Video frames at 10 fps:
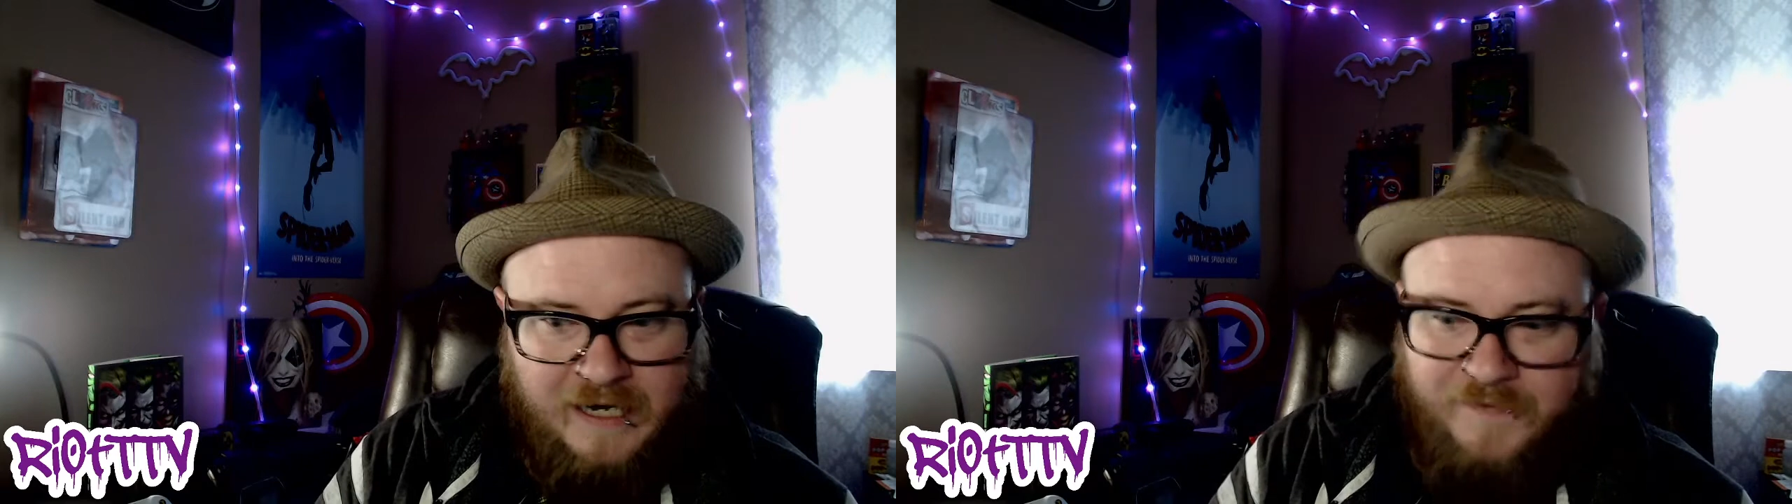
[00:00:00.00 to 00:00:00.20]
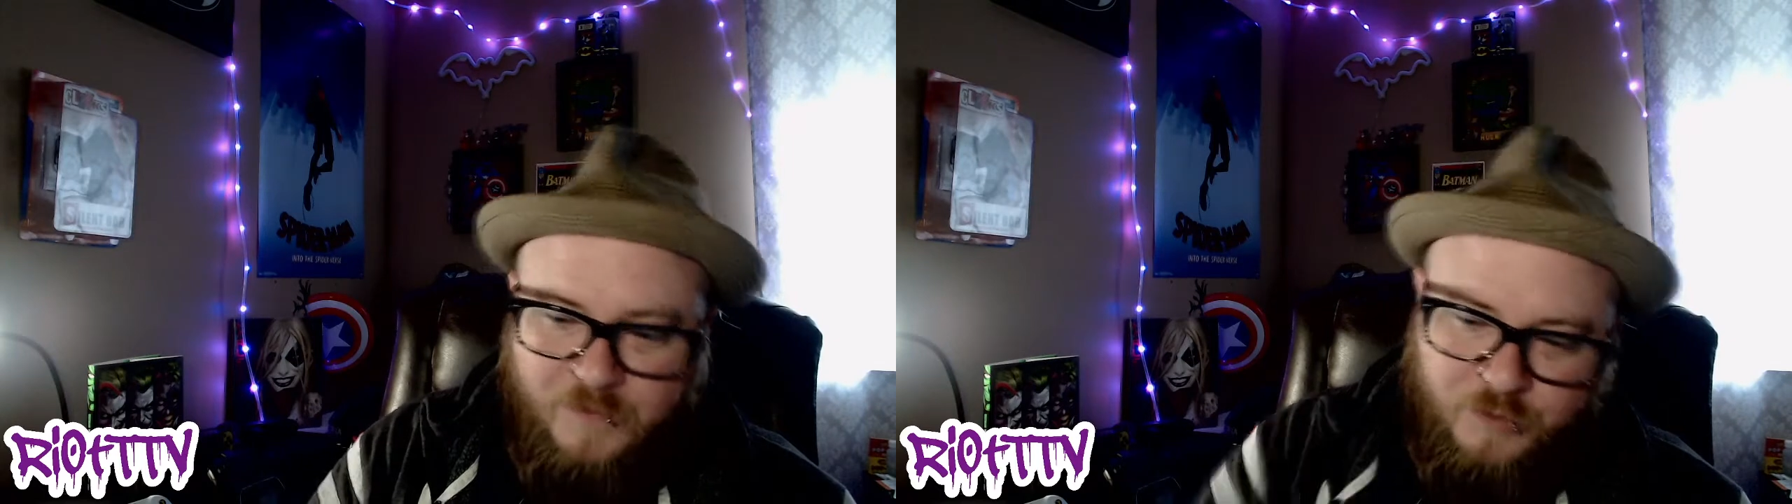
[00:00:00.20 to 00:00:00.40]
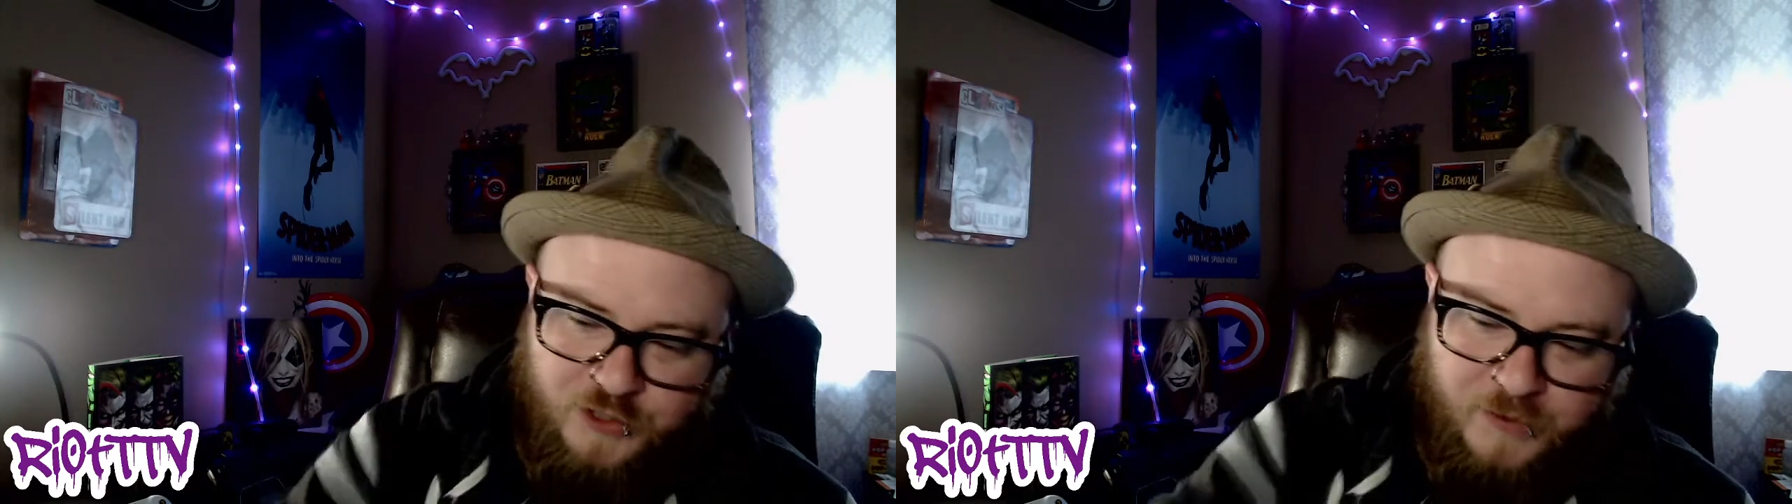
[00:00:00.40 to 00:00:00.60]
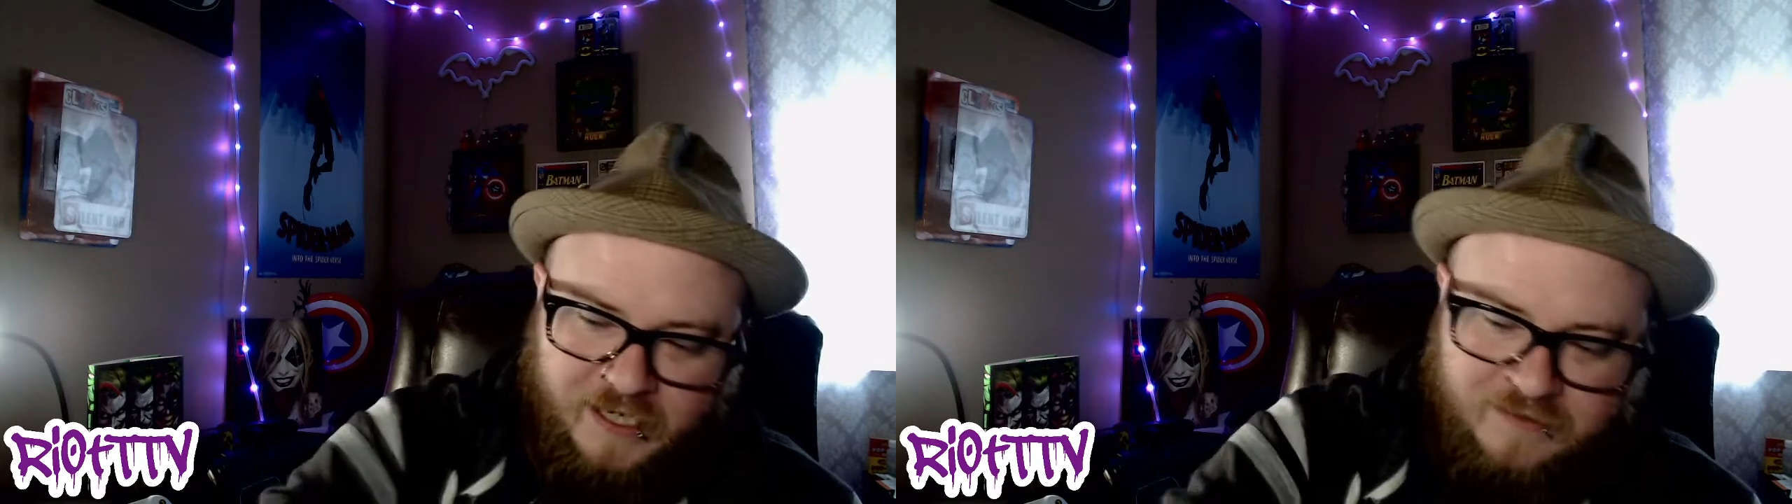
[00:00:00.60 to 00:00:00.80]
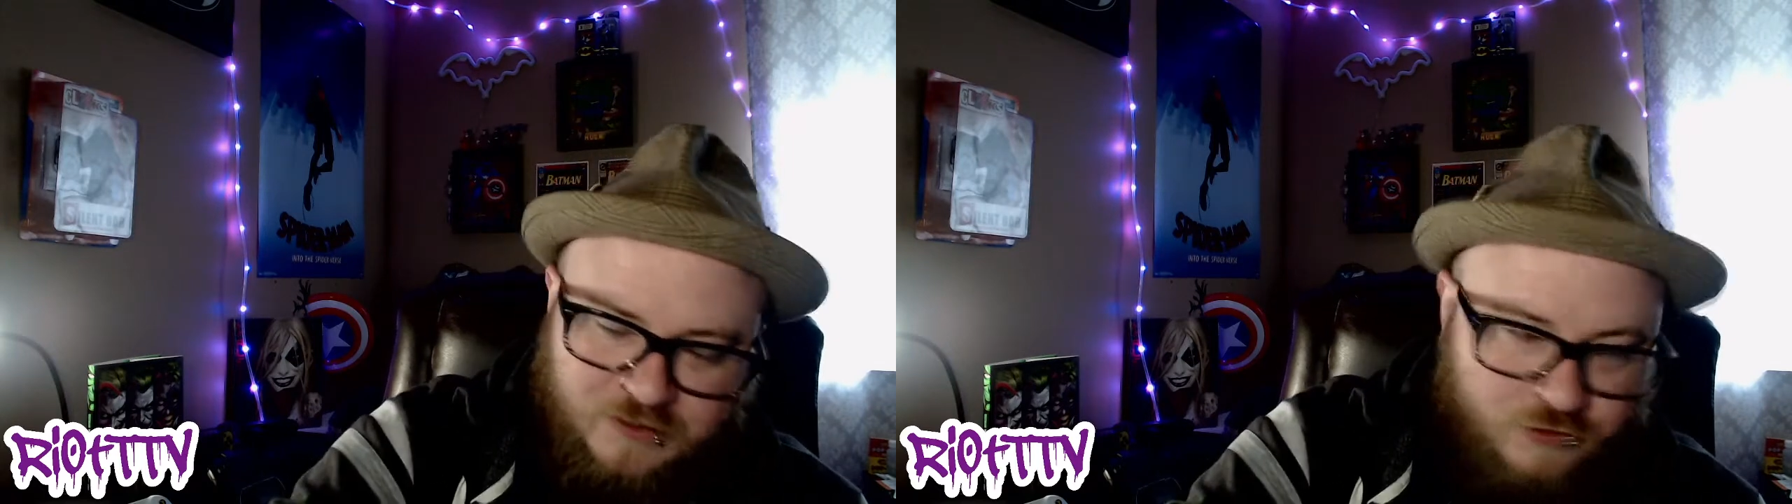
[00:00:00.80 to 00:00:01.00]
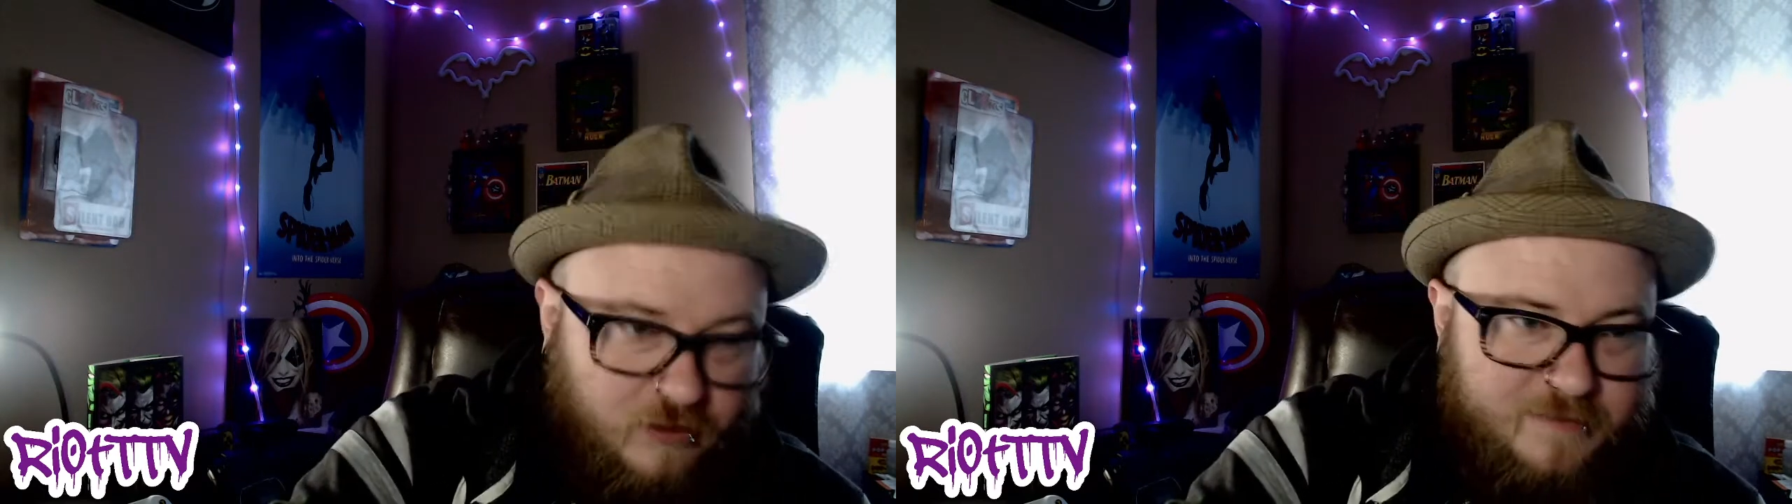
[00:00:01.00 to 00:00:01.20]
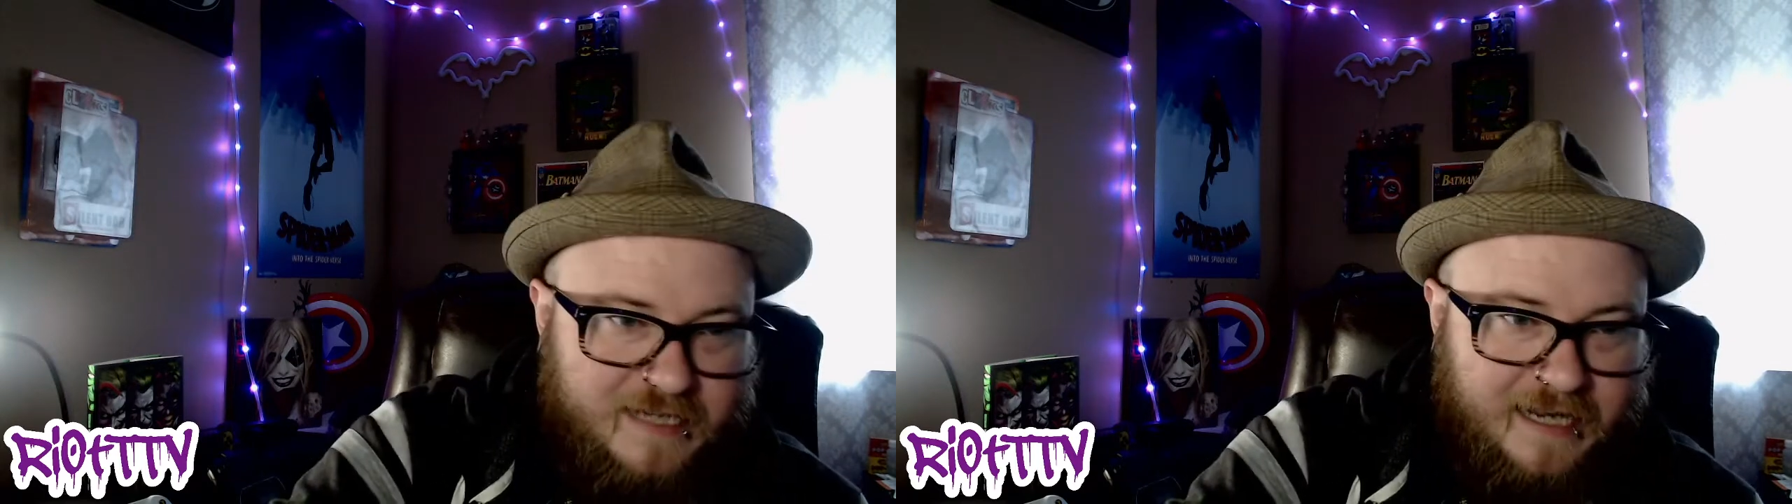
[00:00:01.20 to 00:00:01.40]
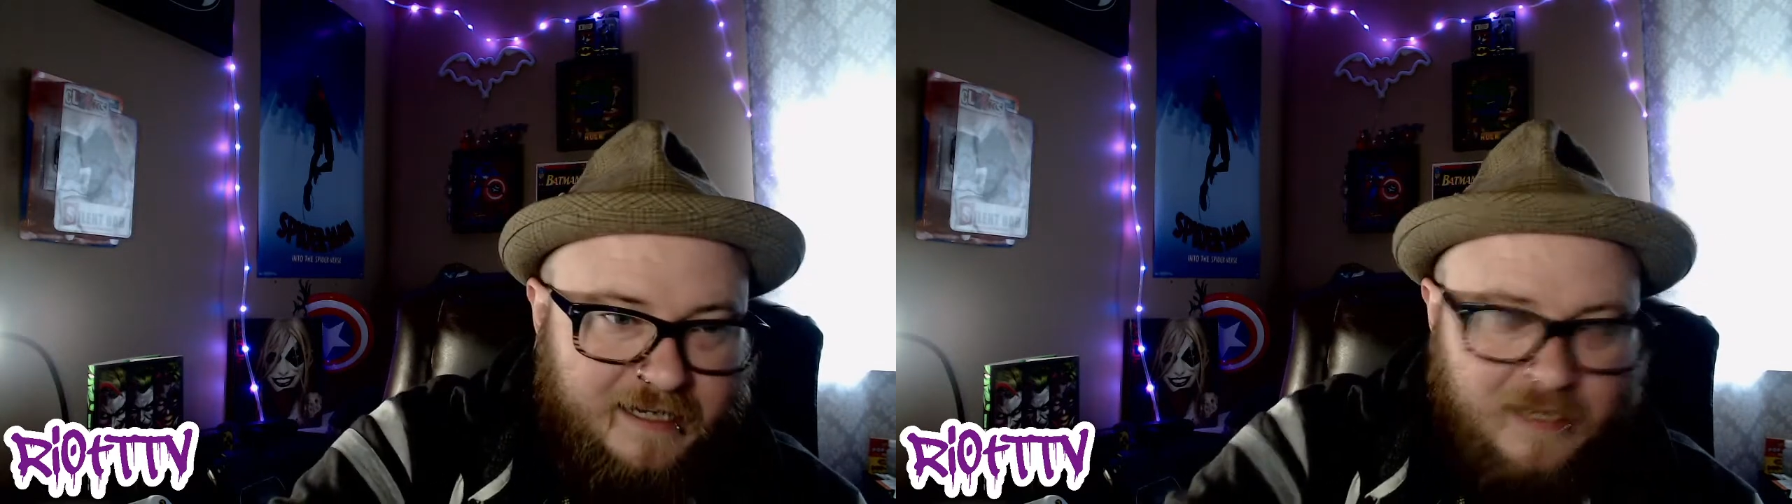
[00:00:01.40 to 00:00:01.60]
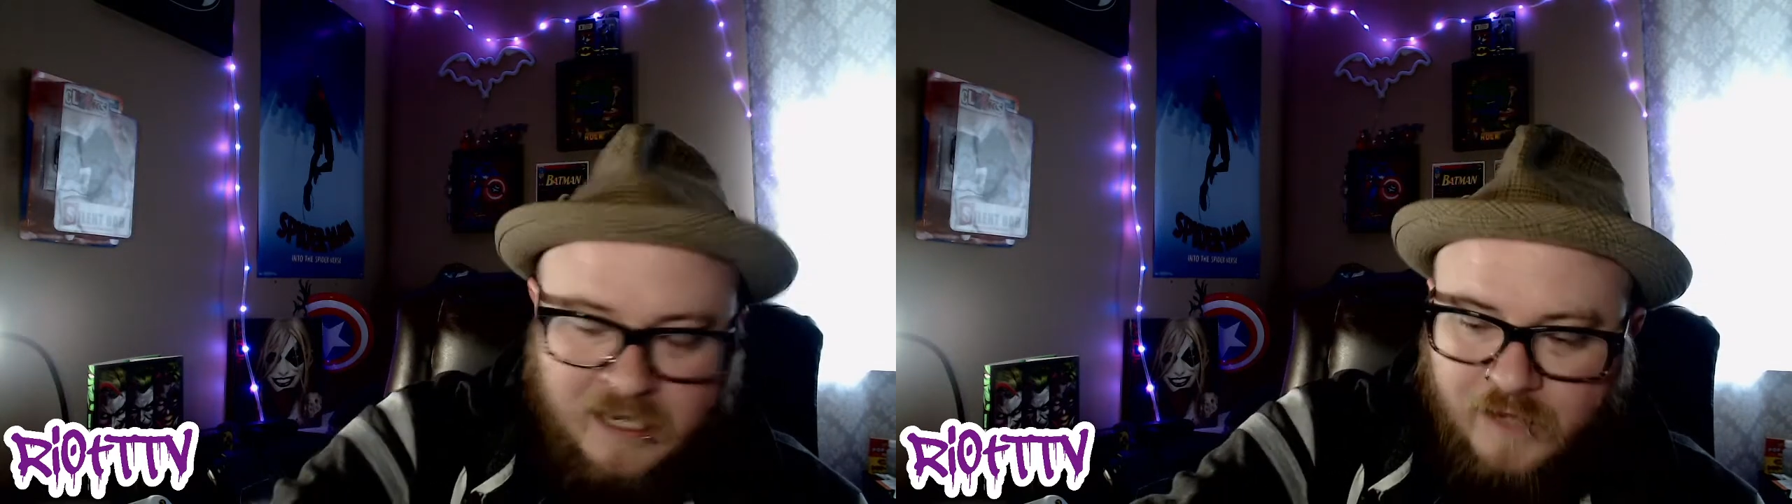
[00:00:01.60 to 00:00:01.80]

And then when you hit the Stream Deck